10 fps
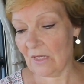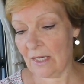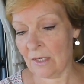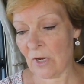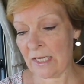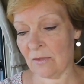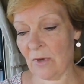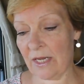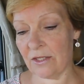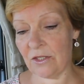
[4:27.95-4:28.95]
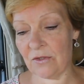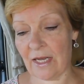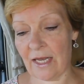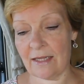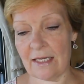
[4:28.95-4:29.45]
In West Wales you
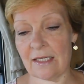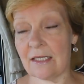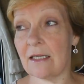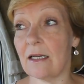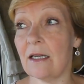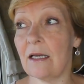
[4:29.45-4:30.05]
get this